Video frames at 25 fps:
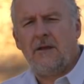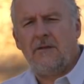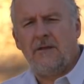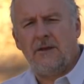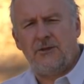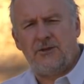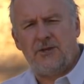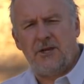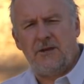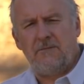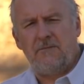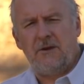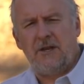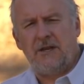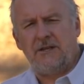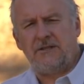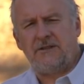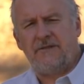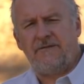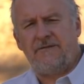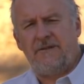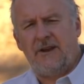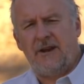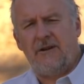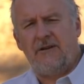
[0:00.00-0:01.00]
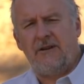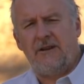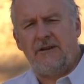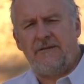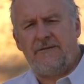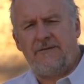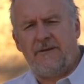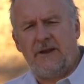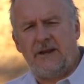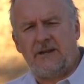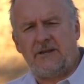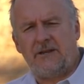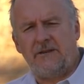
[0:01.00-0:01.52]
The Jimny is a very
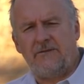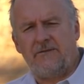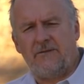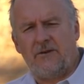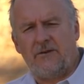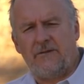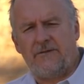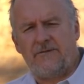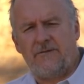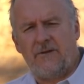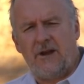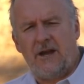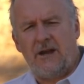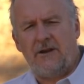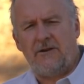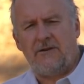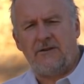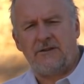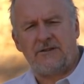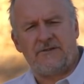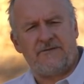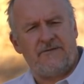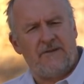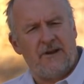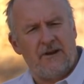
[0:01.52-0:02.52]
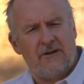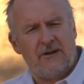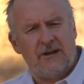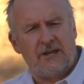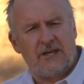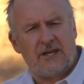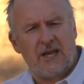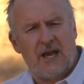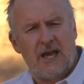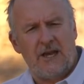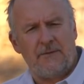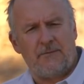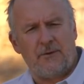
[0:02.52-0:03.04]
effective off-roader. It's very
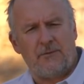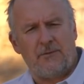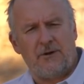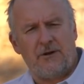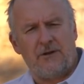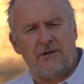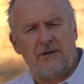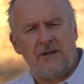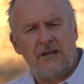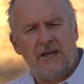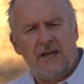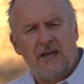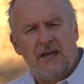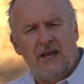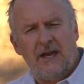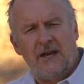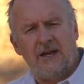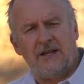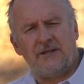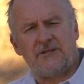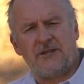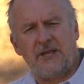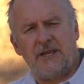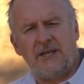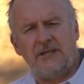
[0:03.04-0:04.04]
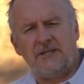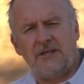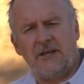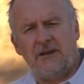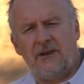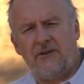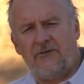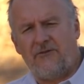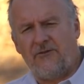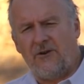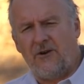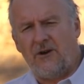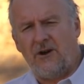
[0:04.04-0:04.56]
capable and it's easy
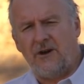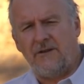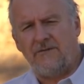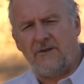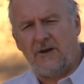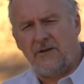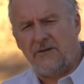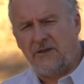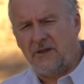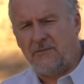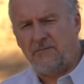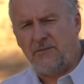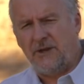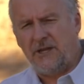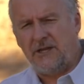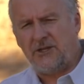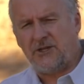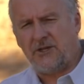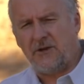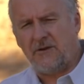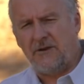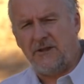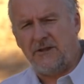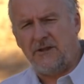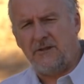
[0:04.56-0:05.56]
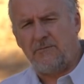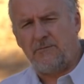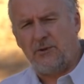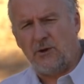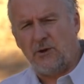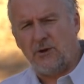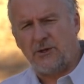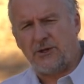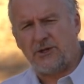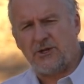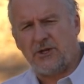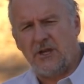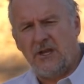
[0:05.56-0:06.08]
to drive on the beach or in the
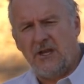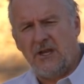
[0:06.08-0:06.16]
bush,